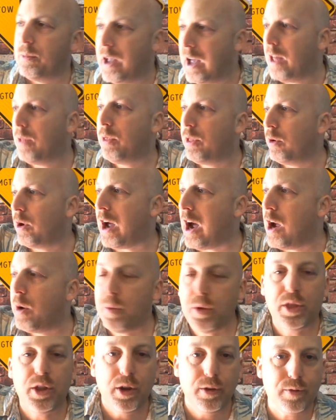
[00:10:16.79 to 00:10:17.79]
yeah, the guy
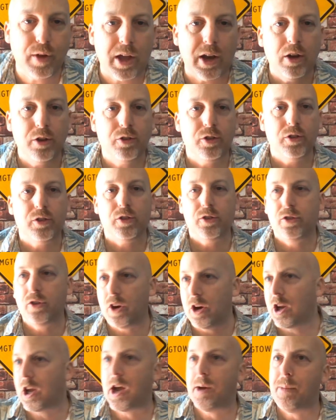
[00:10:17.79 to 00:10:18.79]
with the advantages is
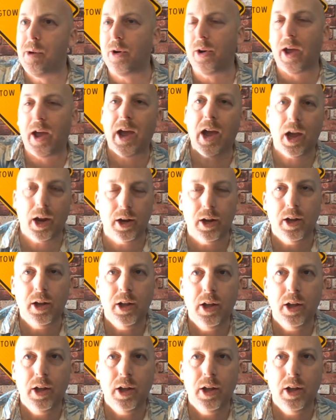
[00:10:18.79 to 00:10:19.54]
going to come out ahead.